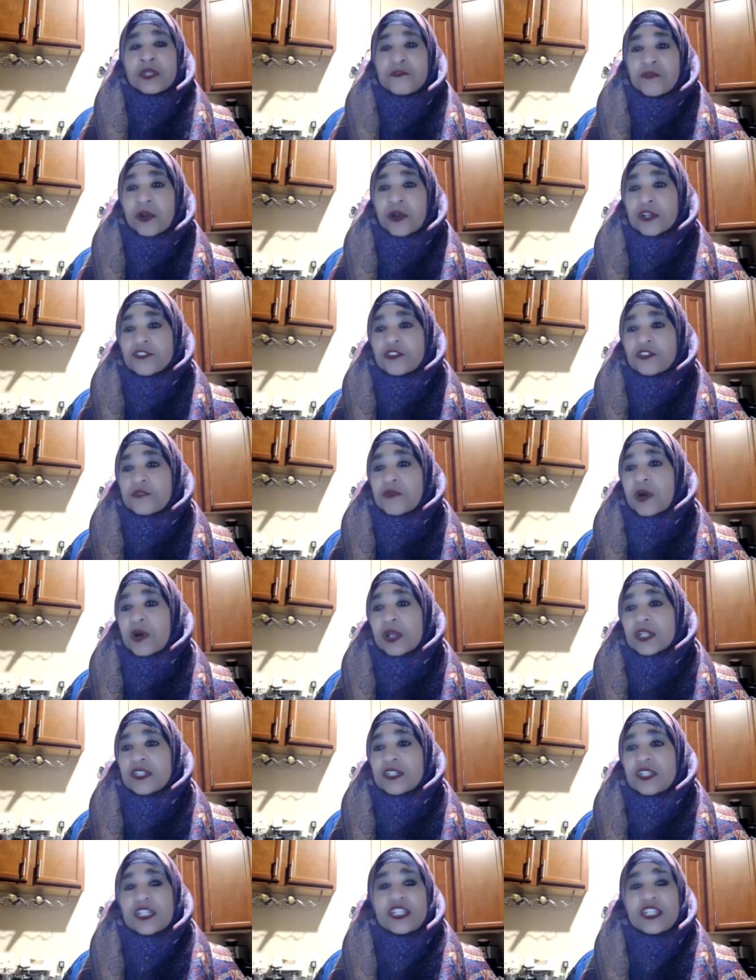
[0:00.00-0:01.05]
First of all,
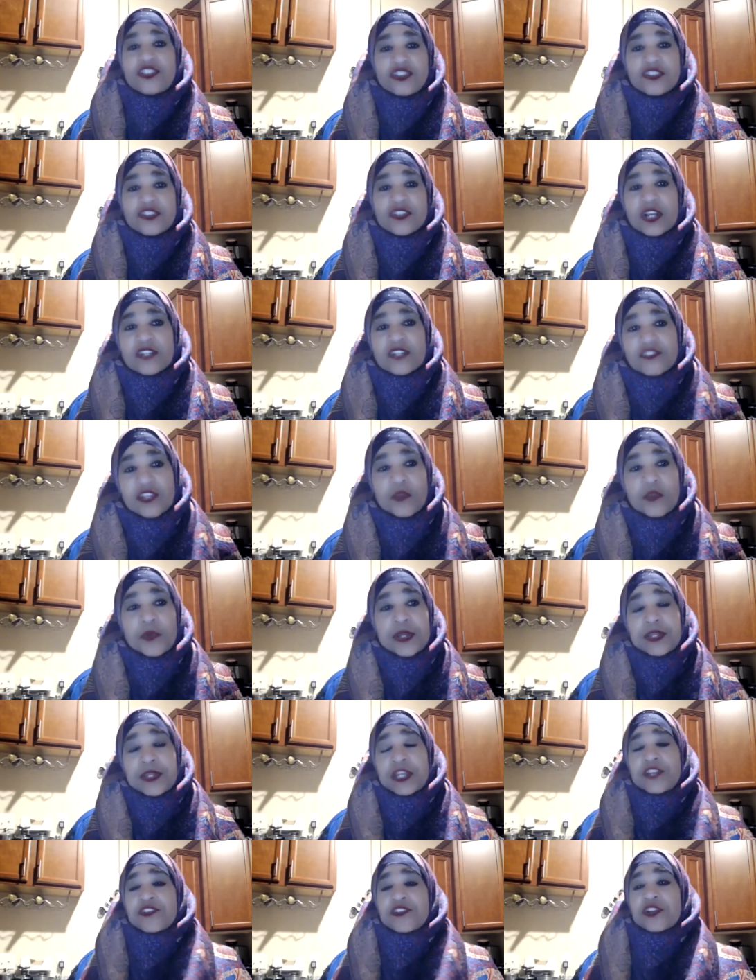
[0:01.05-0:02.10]
it teaches us that we
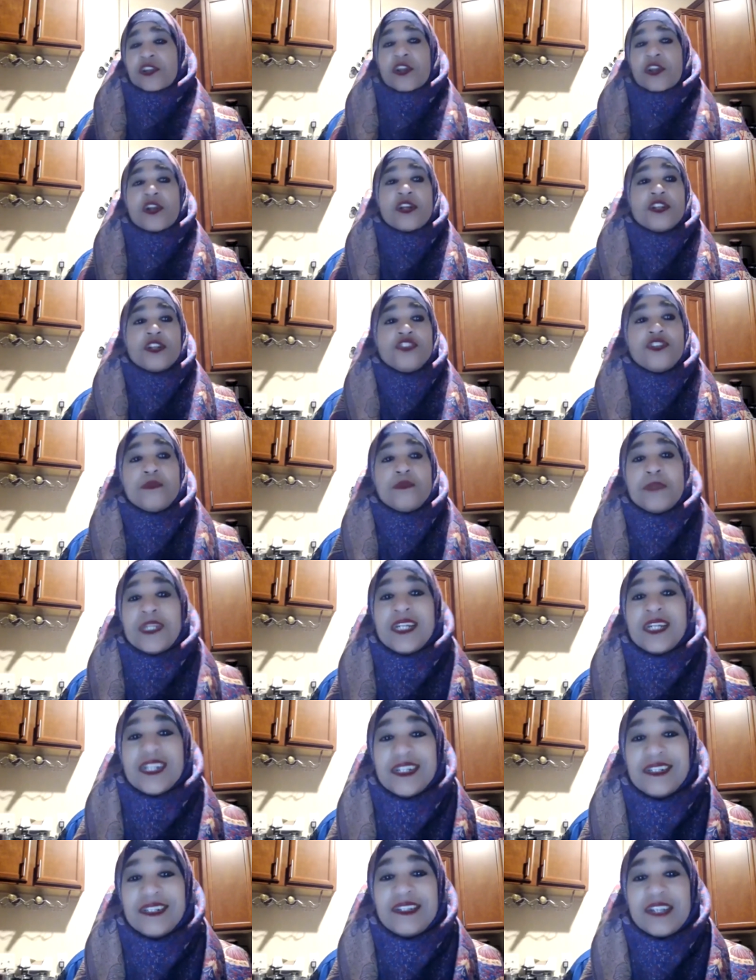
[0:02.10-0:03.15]
need to learn to be
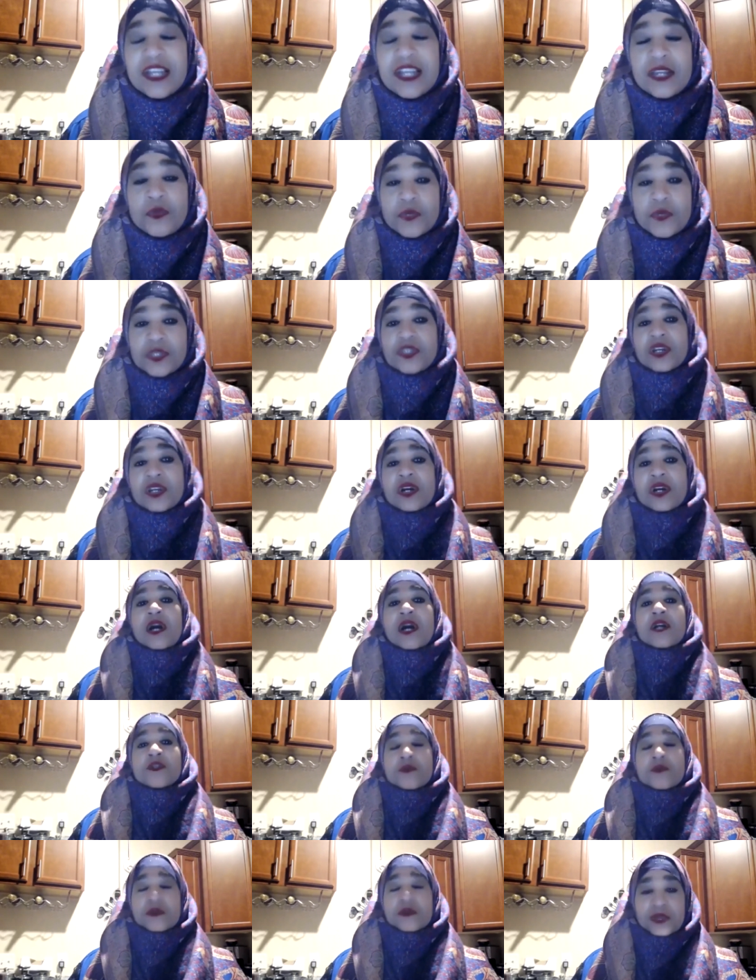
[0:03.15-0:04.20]
content with the
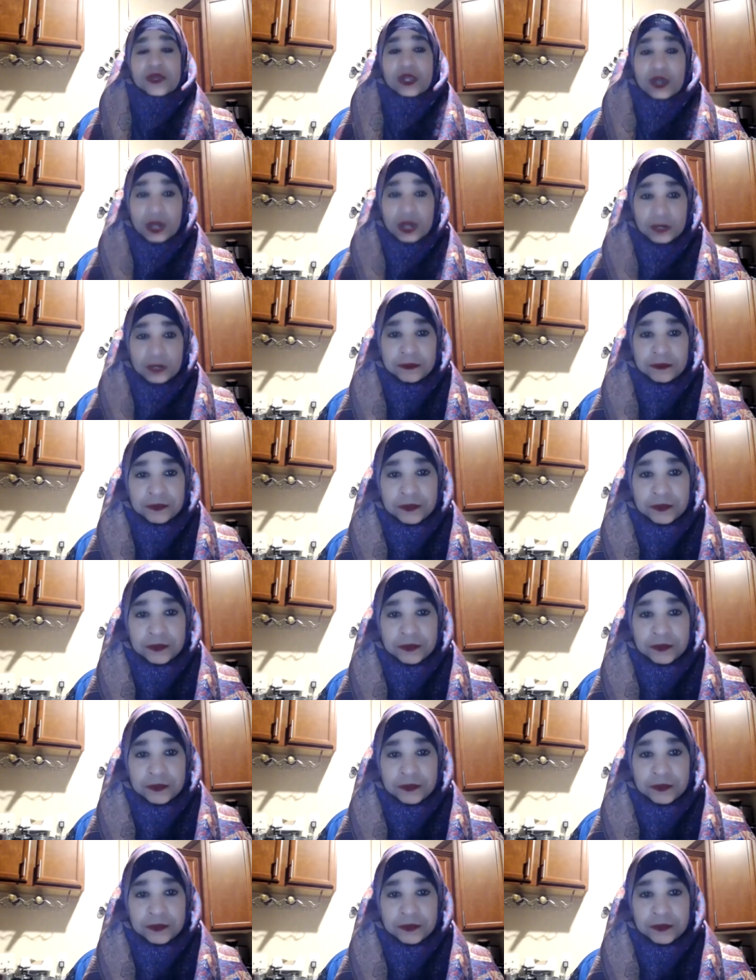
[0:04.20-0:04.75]
qadr of Allah.